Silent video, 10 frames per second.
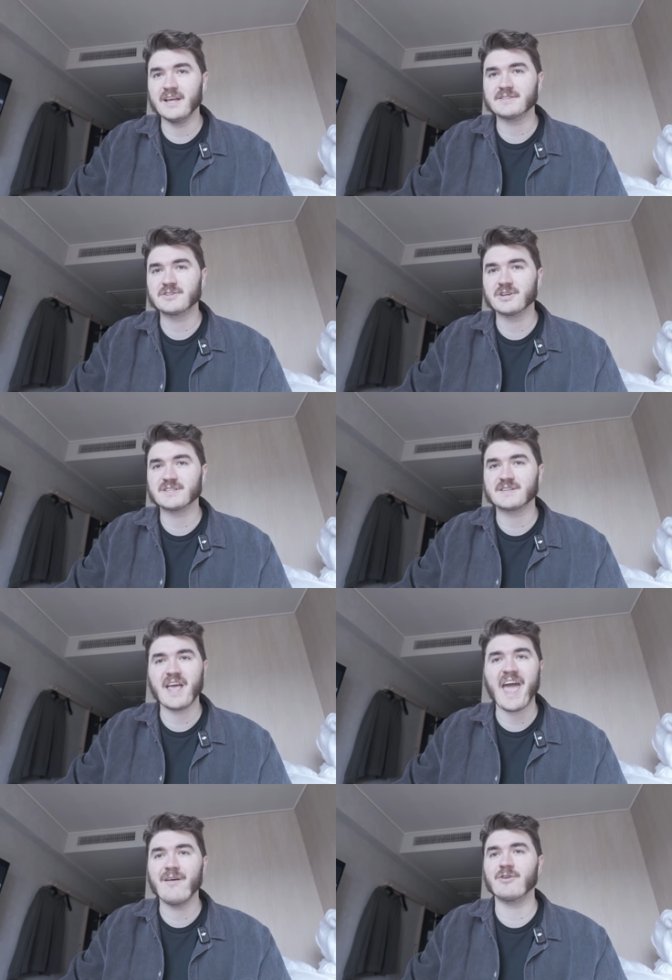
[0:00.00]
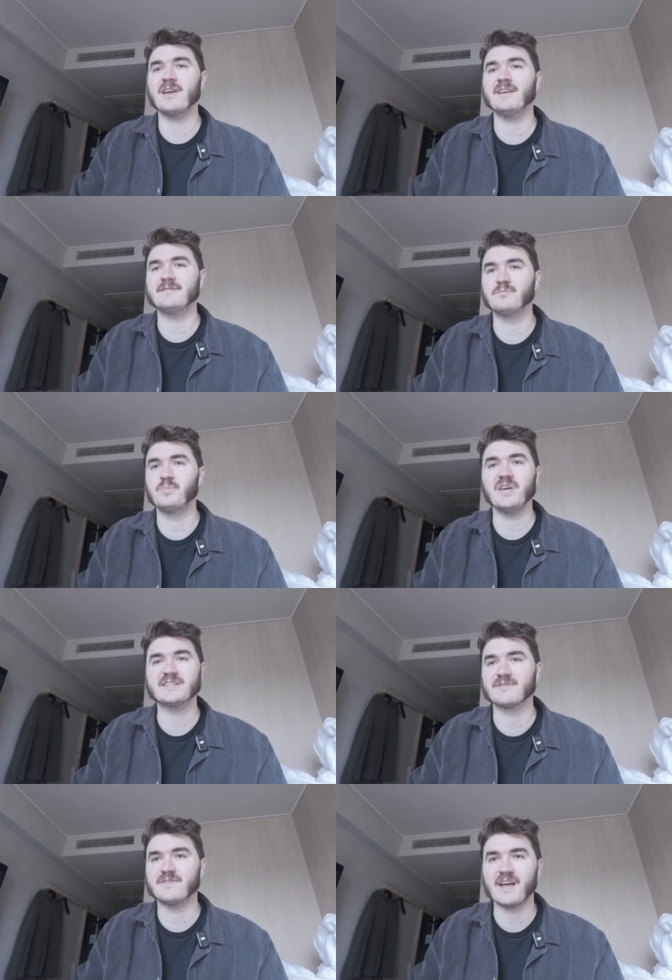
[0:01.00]
it's just every
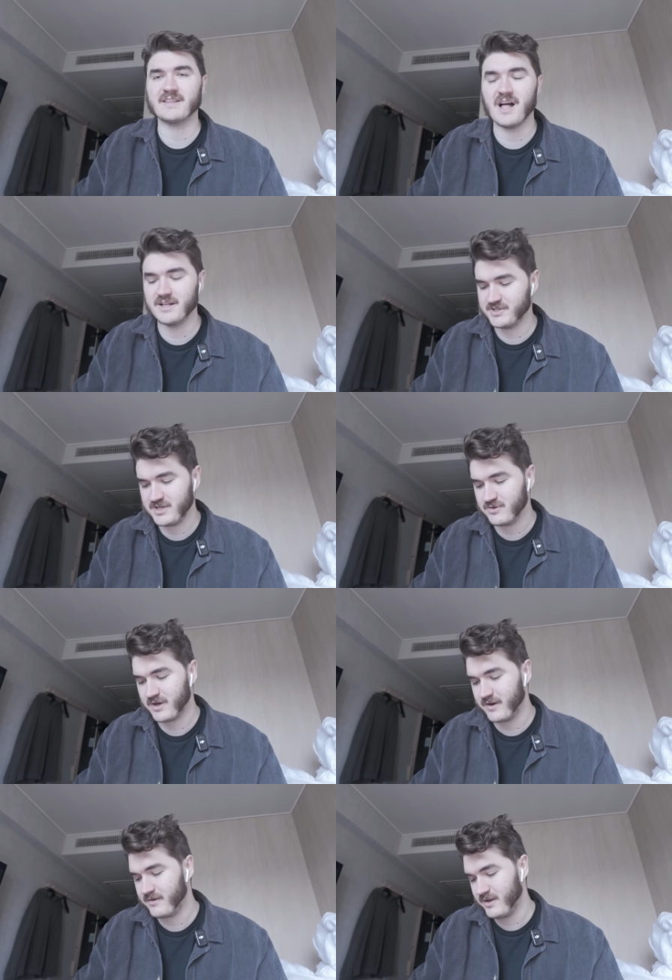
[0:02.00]
piece of technology you could